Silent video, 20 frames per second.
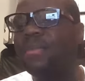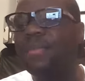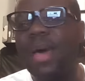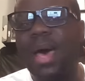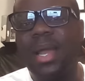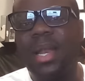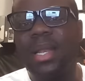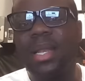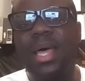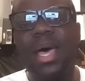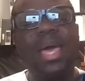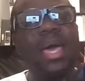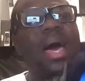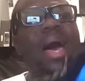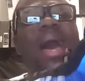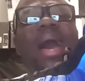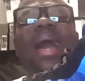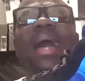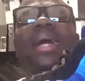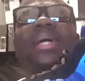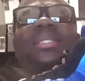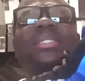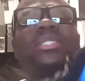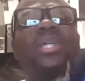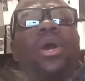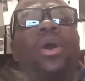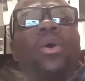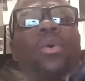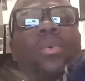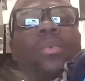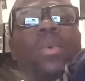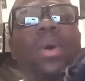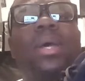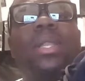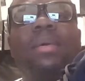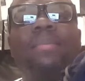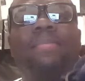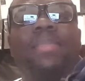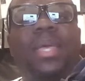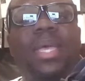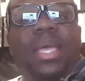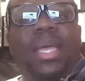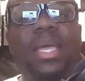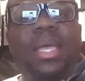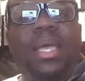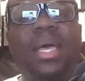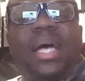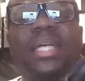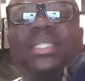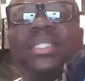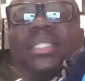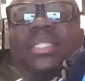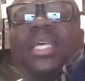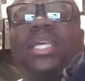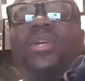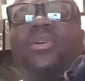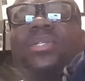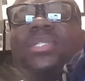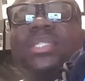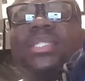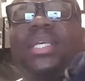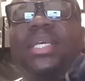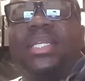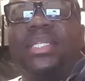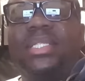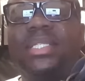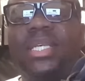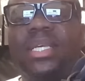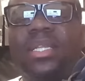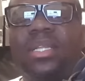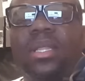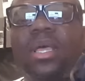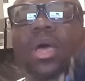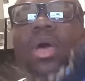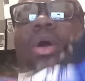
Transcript: about it, like, I don't want to be a senior citizen